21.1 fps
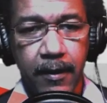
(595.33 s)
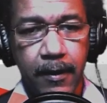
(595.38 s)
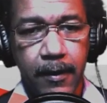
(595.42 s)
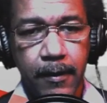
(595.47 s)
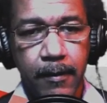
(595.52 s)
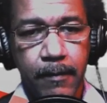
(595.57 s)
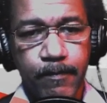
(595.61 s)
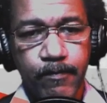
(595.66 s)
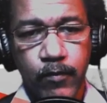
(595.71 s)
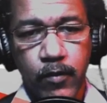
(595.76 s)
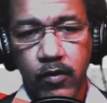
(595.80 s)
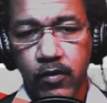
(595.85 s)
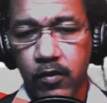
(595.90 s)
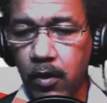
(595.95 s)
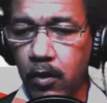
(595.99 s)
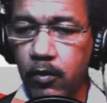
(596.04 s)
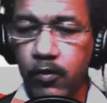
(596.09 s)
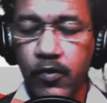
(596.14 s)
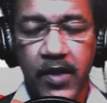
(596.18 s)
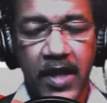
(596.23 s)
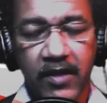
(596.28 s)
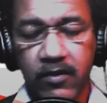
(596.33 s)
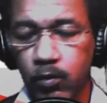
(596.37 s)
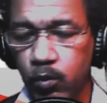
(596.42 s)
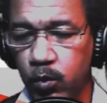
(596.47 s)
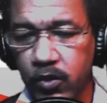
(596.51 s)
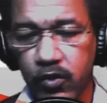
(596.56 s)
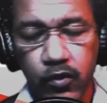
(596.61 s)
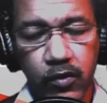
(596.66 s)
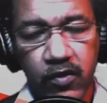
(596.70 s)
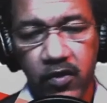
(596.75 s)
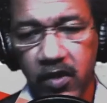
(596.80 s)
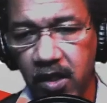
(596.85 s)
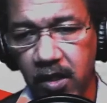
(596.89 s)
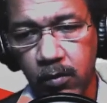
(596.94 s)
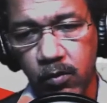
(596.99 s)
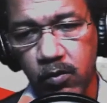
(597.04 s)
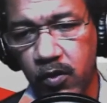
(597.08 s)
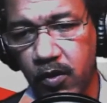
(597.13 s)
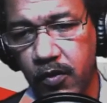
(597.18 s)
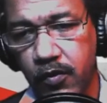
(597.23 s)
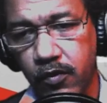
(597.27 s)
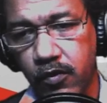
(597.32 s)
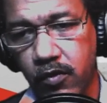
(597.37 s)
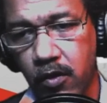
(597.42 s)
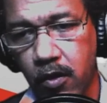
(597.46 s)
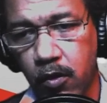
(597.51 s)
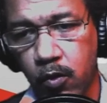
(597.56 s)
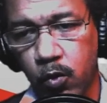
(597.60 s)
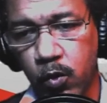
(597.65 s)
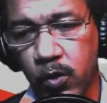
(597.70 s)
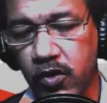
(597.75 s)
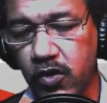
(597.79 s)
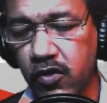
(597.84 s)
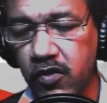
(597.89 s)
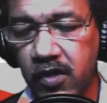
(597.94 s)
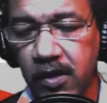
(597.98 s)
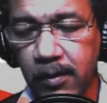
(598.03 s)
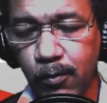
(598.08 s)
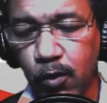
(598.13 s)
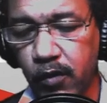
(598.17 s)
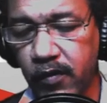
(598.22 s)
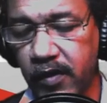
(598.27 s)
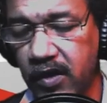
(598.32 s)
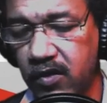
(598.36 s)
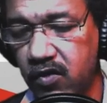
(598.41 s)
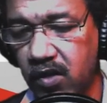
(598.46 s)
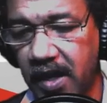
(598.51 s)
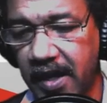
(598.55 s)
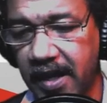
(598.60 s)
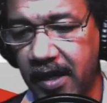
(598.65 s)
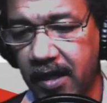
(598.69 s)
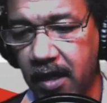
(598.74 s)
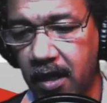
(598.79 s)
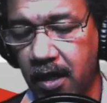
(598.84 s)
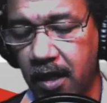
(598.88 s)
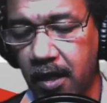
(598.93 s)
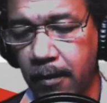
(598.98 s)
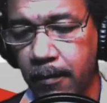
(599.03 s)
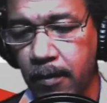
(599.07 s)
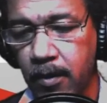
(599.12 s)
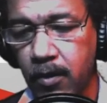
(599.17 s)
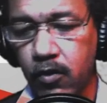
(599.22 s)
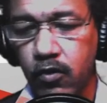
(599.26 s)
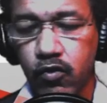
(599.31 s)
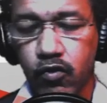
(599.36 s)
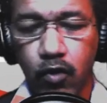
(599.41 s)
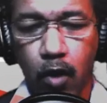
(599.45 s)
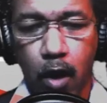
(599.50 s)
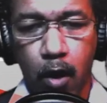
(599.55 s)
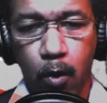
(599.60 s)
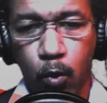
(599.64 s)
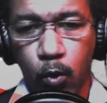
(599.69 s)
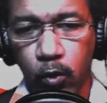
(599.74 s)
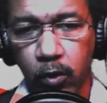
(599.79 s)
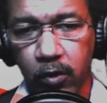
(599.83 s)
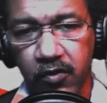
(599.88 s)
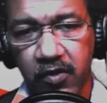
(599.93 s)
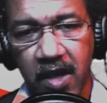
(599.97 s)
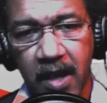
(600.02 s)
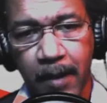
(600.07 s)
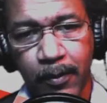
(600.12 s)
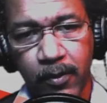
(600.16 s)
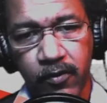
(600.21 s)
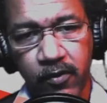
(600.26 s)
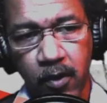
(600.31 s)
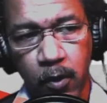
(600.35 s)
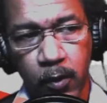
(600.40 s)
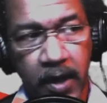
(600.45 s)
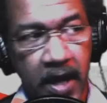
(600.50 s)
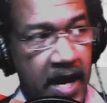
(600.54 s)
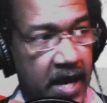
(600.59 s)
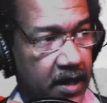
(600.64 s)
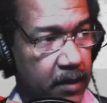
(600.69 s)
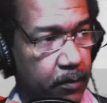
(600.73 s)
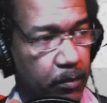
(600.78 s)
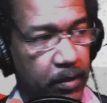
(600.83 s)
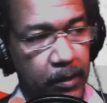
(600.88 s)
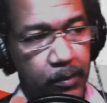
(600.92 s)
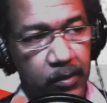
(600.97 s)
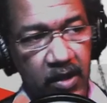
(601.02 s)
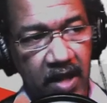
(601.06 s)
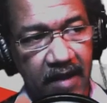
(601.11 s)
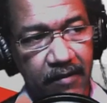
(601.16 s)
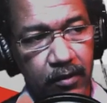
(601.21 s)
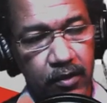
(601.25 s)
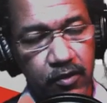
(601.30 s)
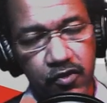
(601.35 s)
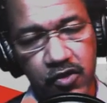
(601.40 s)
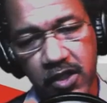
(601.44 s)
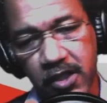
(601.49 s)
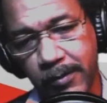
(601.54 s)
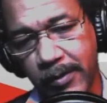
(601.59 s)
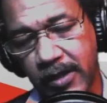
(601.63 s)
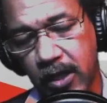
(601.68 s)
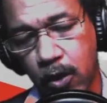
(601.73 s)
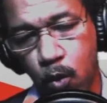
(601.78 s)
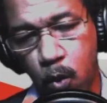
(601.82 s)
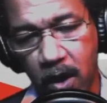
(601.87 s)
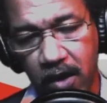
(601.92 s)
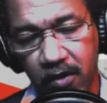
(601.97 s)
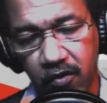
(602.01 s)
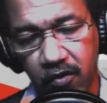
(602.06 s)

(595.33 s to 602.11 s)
So that's what you see. So when you see movies like Star Wars Episode 8 and people have legitimate questions